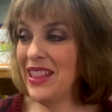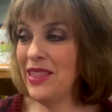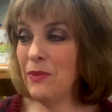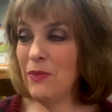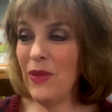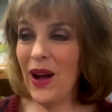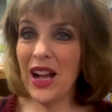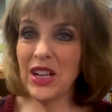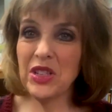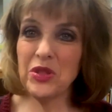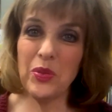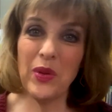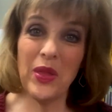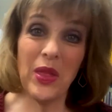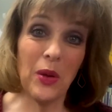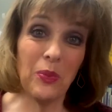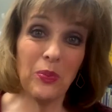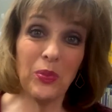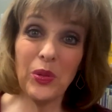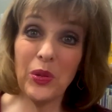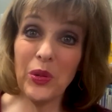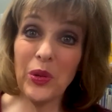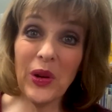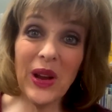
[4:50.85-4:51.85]
the box with a
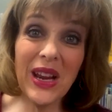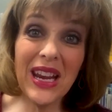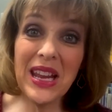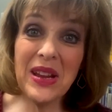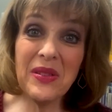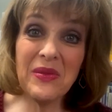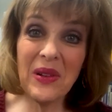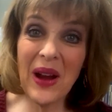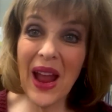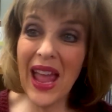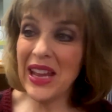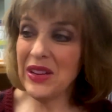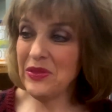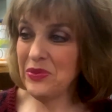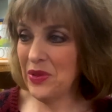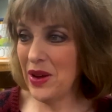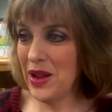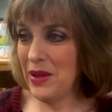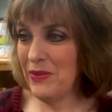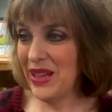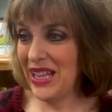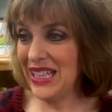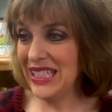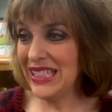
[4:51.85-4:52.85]
pretty red
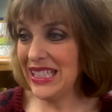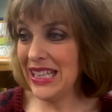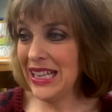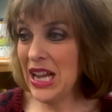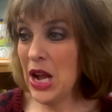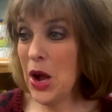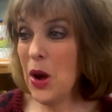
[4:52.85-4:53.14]
ribbon.